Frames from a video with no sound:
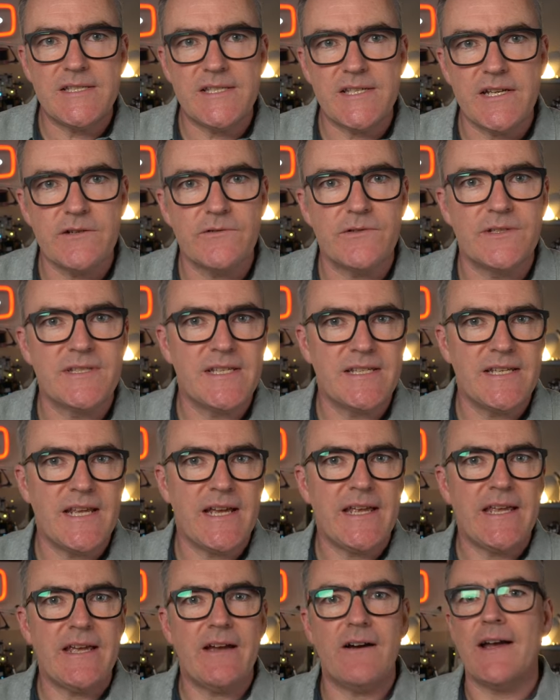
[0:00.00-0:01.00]
So
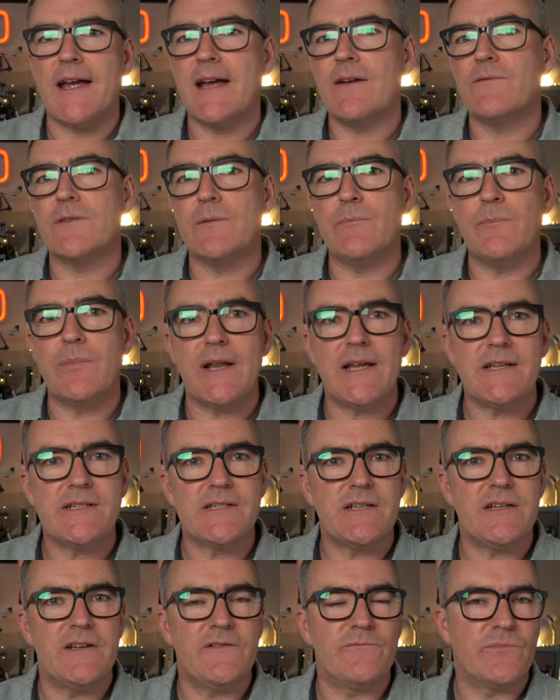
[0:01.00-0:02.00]
today I have the
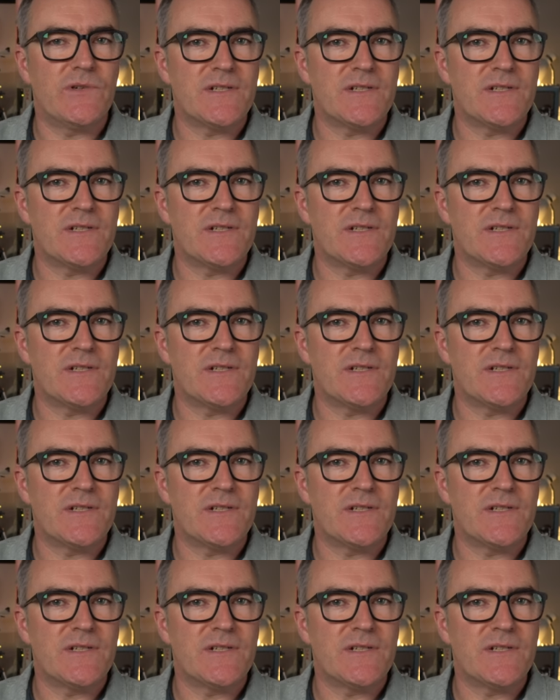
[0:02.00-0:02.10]
pleasure of